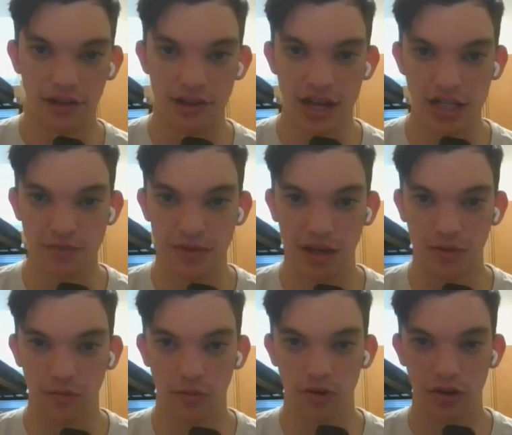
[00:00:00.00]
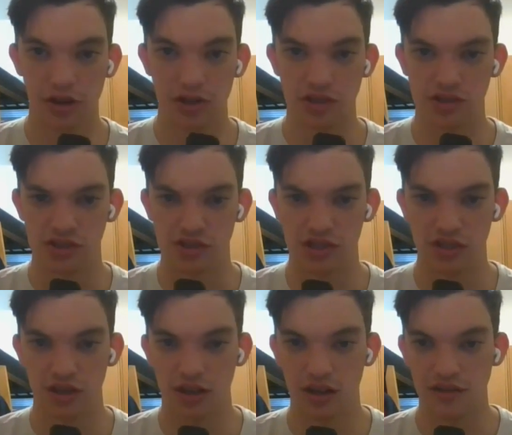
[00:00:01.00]
The next pick was
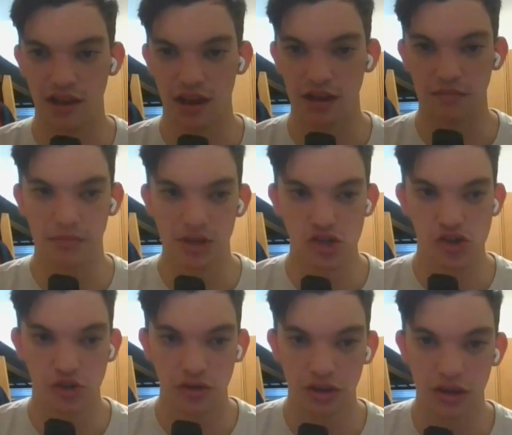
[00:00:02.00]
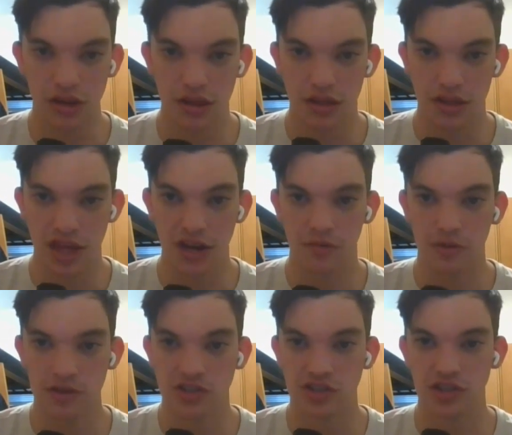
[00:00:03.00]
Adonai Mitchell. Then it
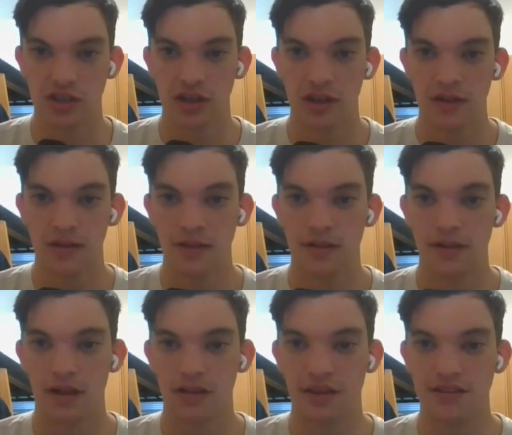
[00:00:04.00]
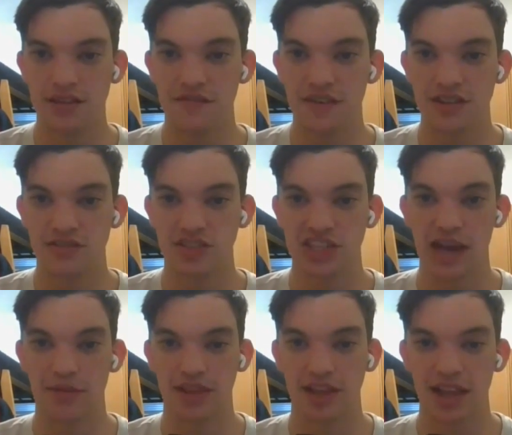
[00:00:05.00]
was on the defensive
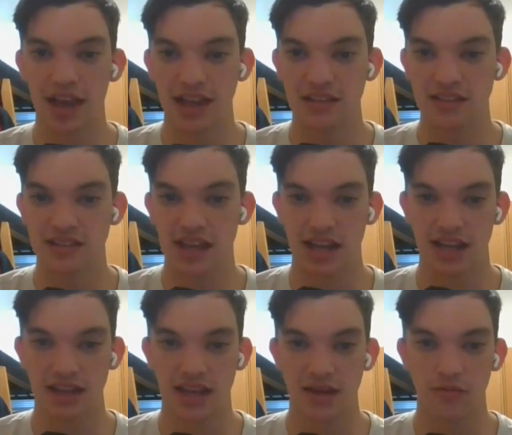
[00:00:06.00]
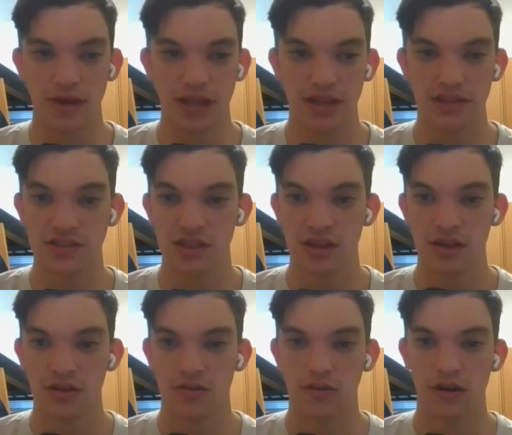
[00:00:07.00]
side with the Lions taking Nate Wiggins.
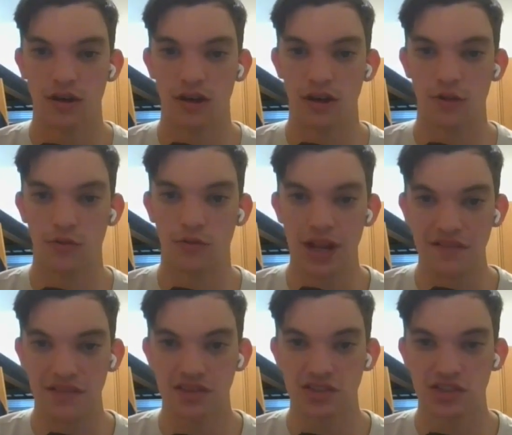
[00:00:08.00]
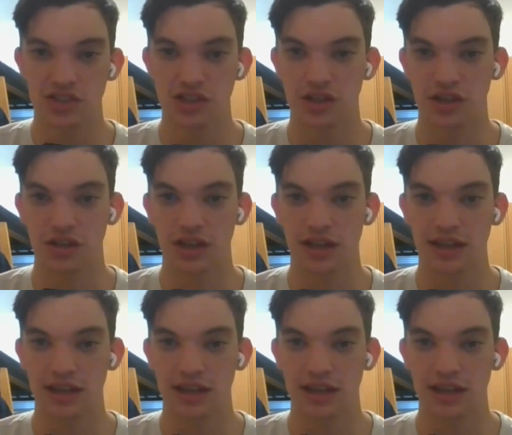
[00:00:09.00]
The Ravens took